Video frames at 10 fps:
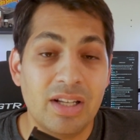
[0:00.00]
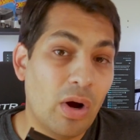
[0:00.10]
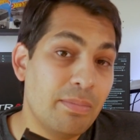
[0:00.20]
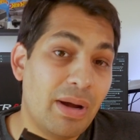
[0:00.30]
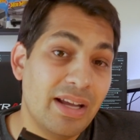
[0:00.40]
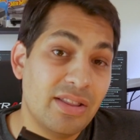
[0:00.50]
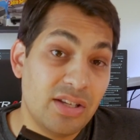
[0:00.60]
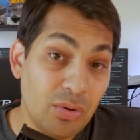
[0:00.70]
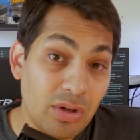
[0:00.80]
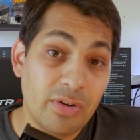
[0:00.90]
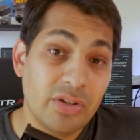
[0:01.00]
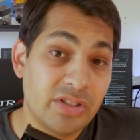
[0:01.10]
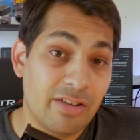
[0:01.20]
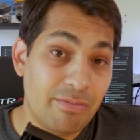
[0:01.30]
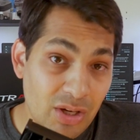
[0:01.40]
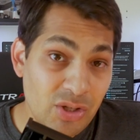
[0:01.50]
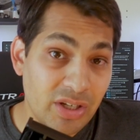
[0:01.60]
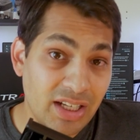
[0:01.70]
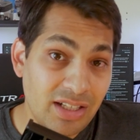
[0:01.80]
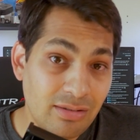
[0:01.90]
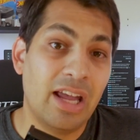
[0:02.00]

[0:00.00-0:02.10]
one by the University of Michigan